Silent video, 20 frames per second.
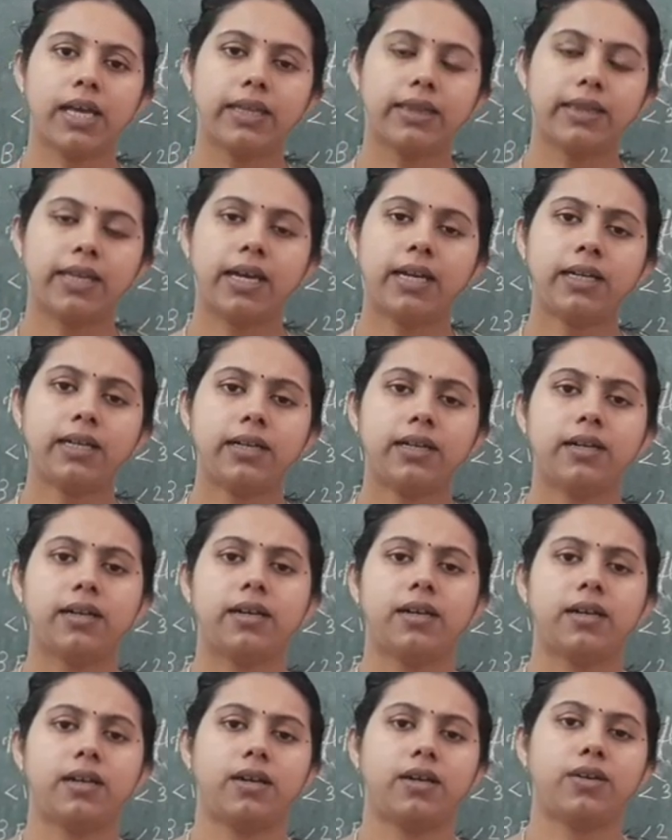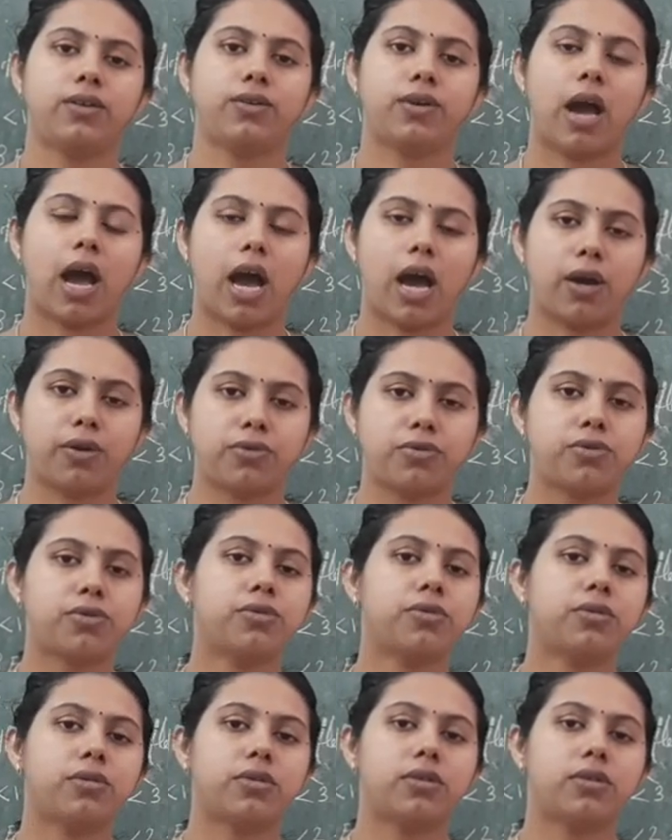Then you have to